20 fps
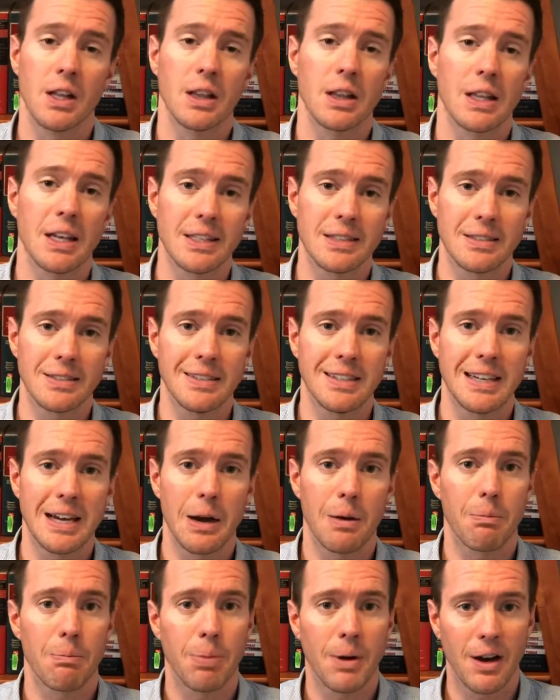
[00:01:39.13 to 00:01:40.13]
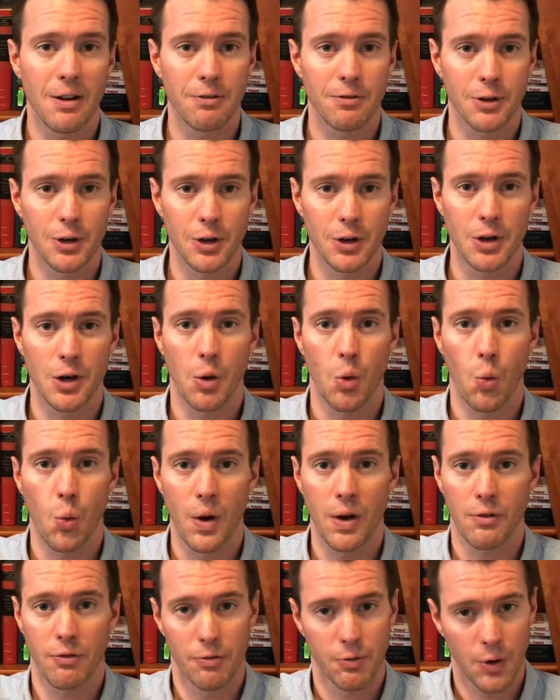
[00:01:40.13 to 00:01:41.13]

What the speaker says: Let's see how Buffer went